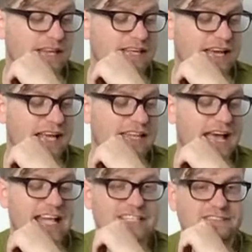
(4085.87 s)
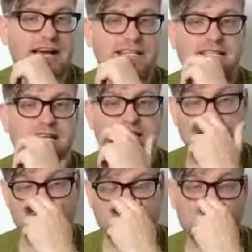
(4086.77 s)
yeah, the anti-vaccinator. They
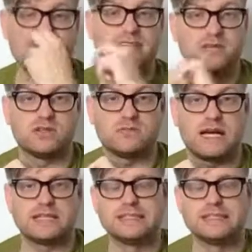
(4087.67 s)
should definitely call him that.